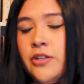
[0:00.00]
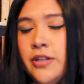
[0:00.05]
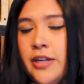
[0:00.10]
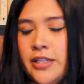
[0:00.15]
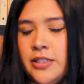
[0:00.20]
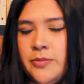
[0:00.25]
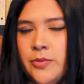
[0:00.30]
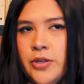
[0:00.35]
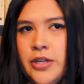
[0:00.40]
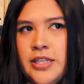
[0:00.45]
the
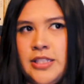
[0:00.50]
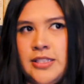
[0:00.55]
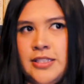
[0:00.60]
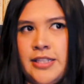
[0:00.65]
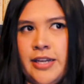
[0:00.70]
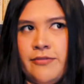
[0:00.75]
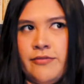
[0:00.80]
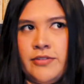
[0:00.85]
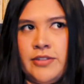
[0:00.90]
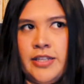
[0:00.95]
next book is
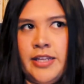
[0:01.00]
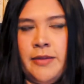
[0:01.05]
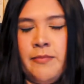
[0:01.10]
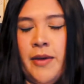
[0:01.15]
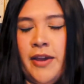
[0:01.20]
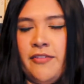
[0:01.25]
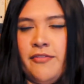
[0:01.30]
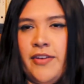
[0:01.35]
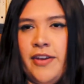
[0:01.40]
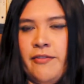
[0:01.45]
definitely
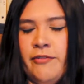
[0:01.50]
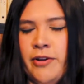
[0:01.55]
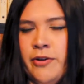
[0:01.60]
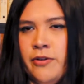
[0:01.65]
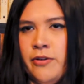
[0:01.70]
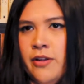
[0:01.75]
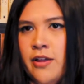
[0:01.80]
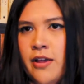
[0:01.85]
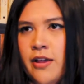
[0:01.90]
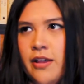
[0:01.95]
my
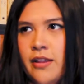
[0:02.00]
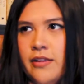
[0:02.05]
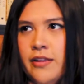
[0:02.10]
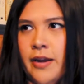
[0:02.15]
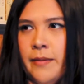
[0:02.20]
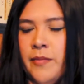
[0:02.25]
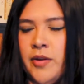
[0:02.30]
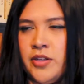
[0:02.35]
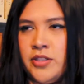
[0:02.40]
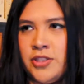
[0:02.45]
favorite
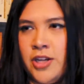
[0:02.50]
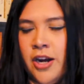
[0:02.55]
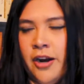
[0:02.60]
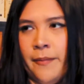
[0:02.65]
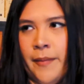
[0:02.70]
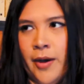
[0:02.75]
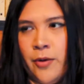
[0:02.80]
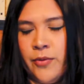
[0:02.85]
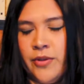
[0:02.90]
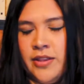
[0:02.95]
that I'm going to talk
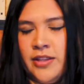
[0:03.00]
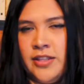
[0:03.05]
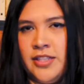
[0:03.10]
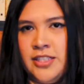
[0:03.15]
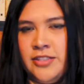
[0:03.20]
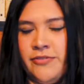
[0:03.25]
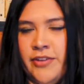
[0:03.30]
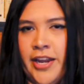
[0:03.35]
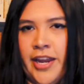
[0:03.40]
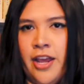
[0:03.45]
about within
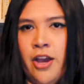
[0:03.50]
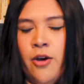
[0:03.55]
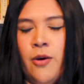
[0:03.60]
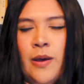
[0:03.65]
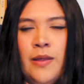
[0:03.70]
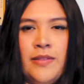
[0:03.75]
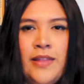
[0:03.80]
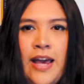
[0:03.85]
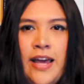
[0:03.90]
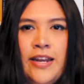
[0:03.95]
this video,
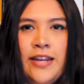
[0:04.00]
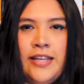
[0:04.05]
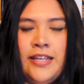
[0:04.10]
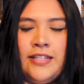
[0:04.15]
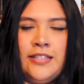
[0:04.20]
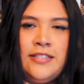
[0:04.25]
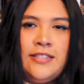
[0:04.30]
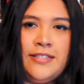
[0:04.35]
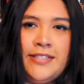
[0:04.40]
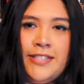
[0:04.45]
and that is